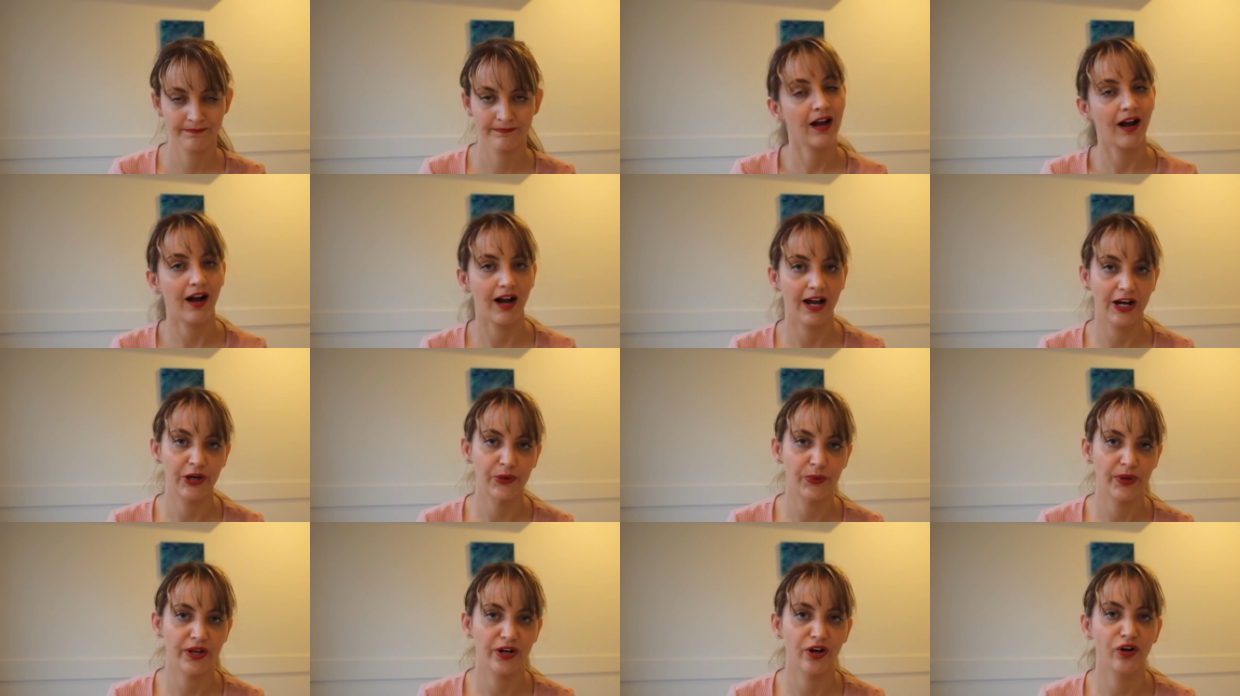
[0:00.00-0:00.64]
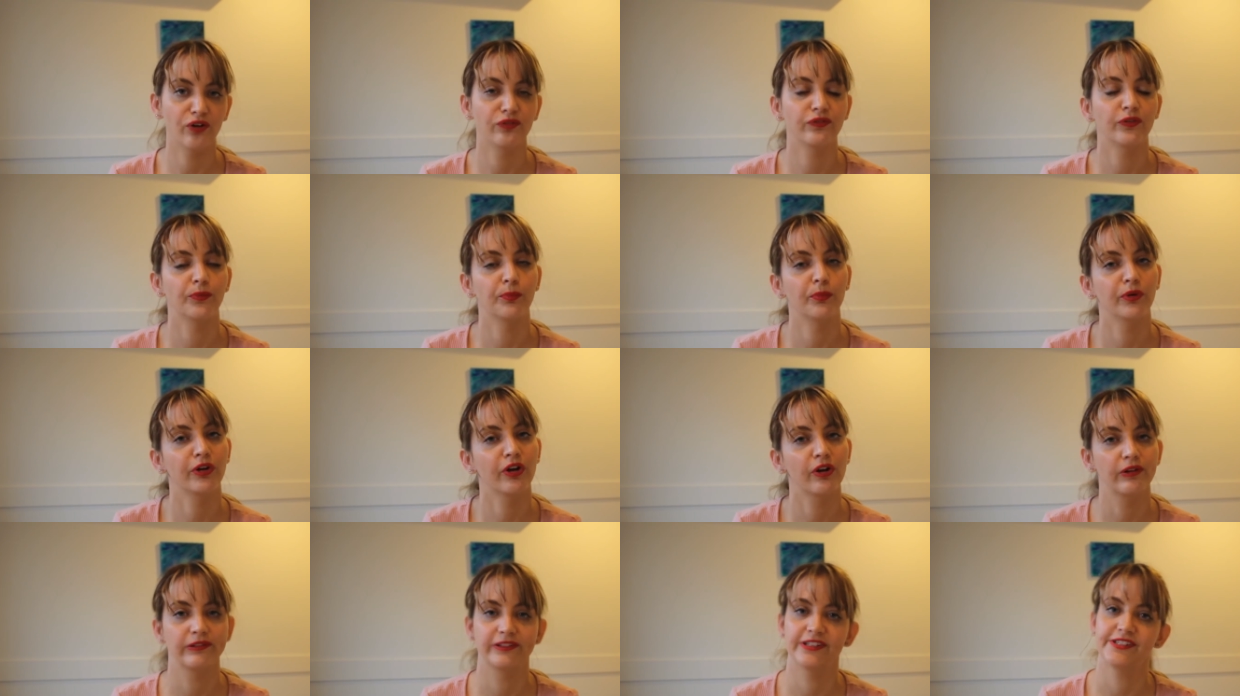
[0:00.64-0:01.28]
I quite often would
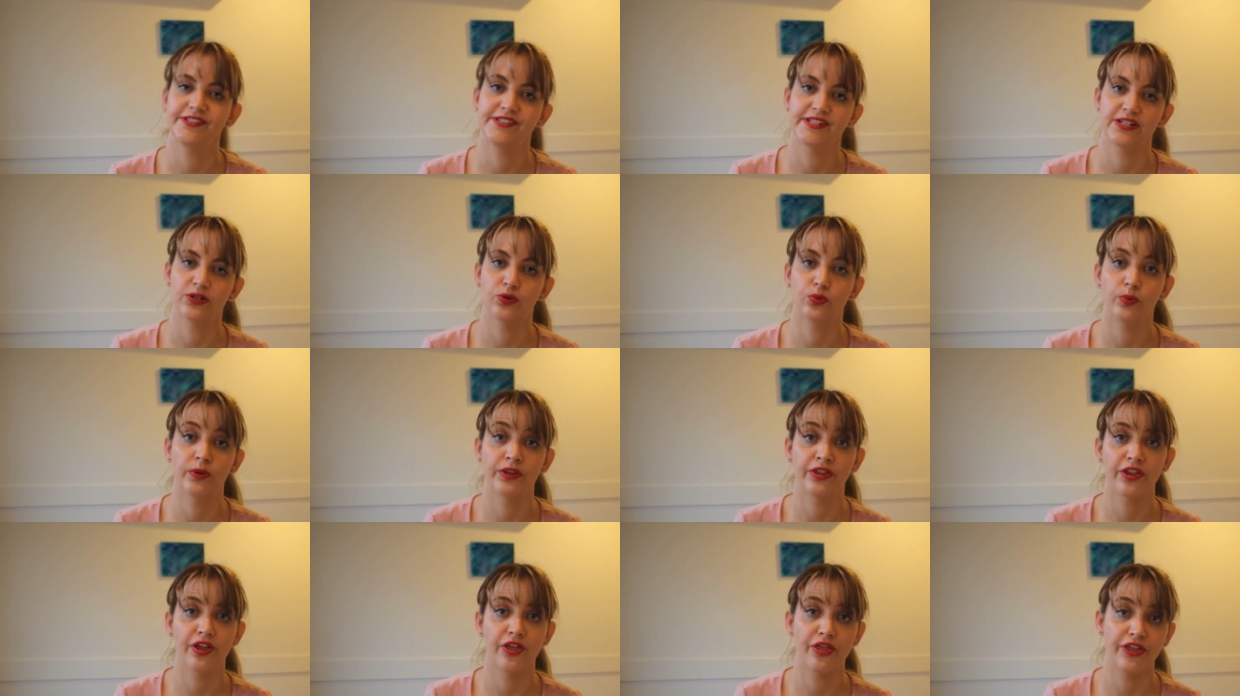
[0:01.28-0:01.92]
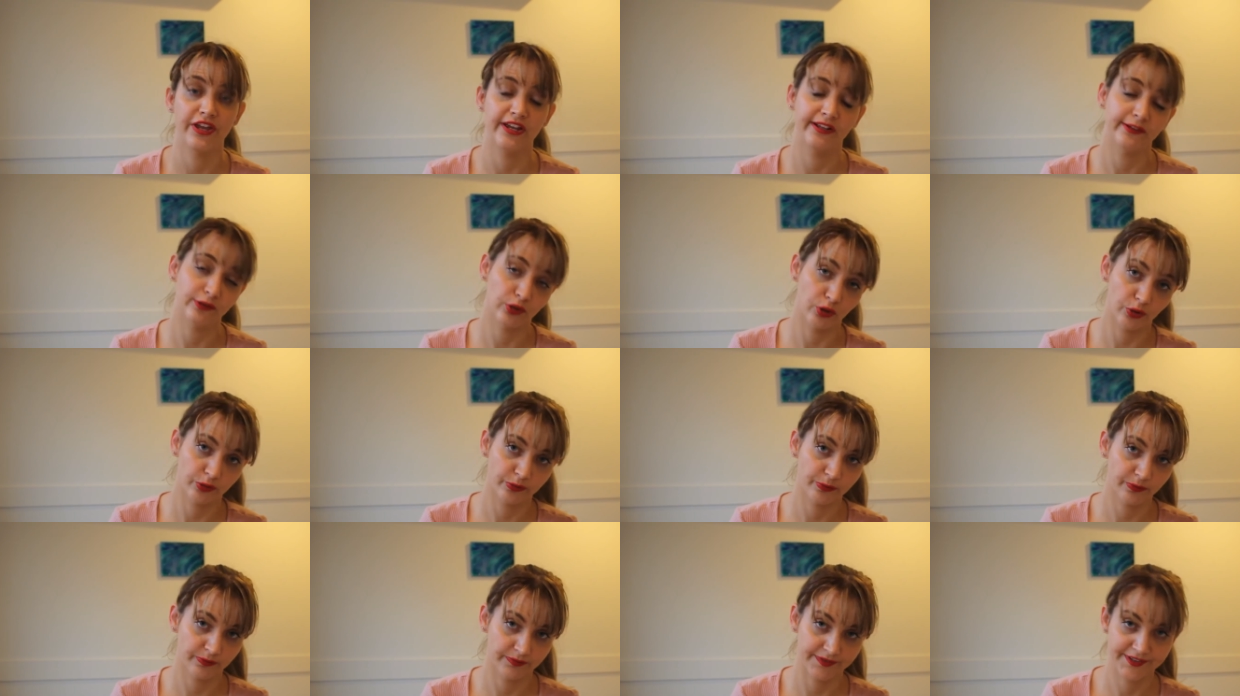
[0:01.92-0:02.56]
only deal with the
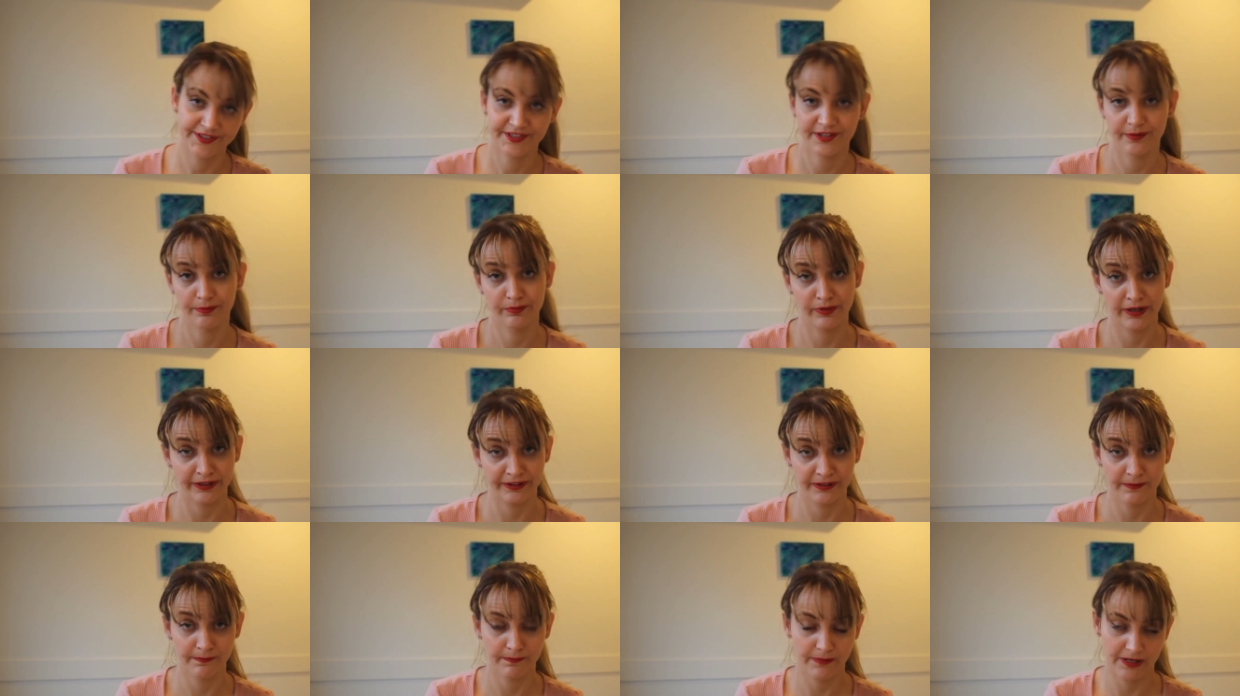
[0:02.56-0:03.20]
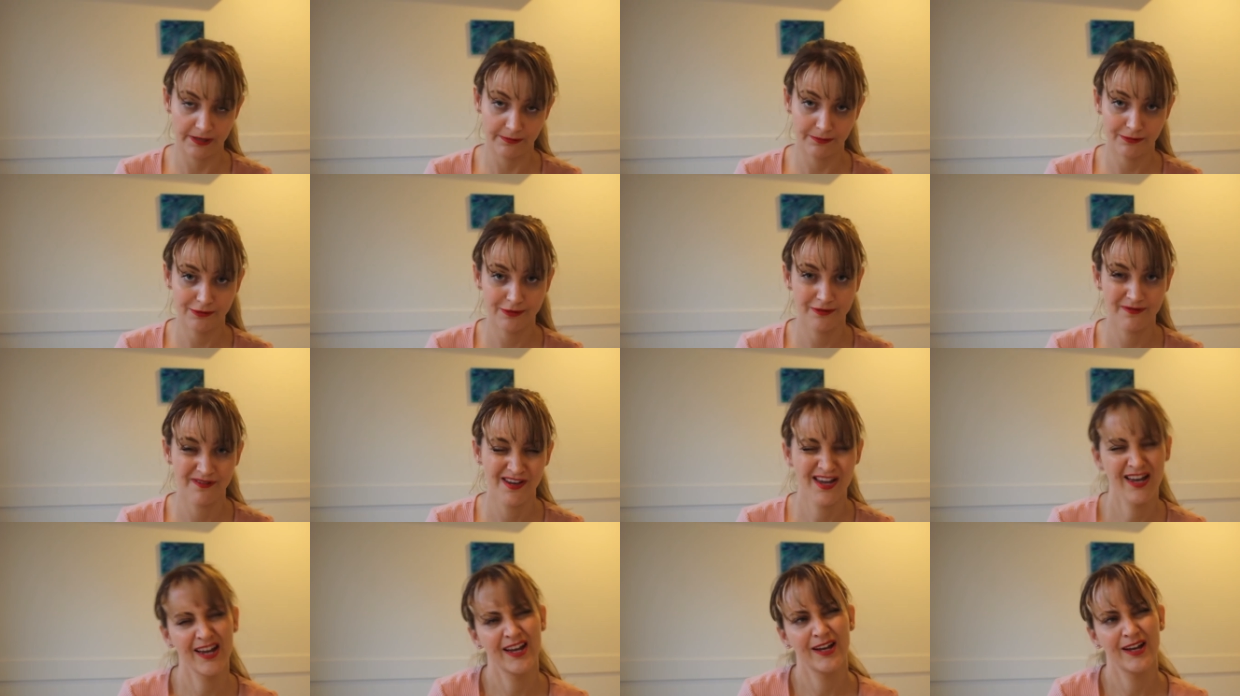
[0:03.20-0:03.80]
low risk pregnant people,